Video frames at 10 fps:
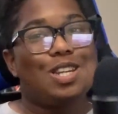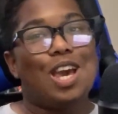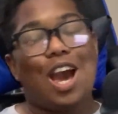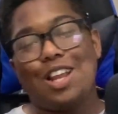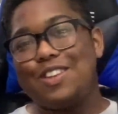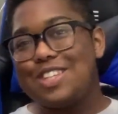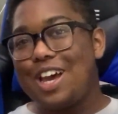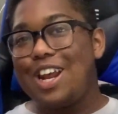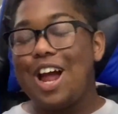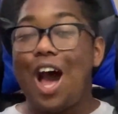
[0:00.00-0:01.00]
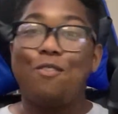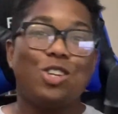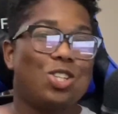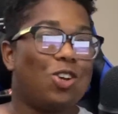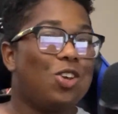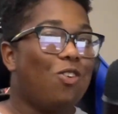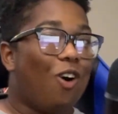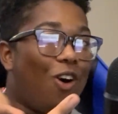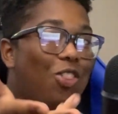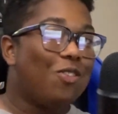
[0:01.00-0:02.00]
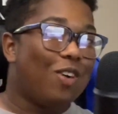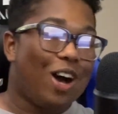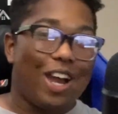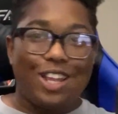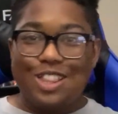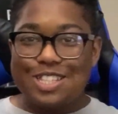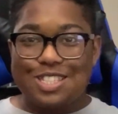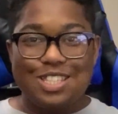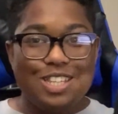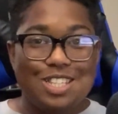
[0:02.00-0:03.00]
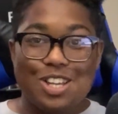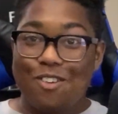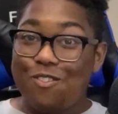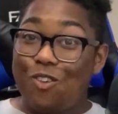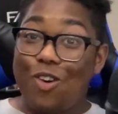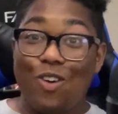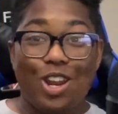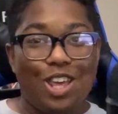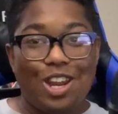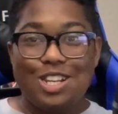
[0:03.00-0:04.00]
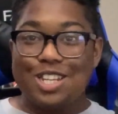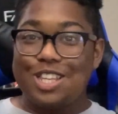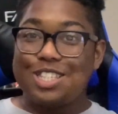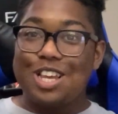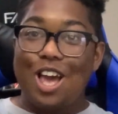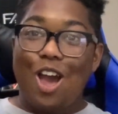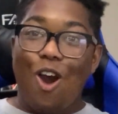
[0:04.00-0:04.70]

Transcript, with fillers: today I decided I'm gonna show you all the behind the scenes of what went into this,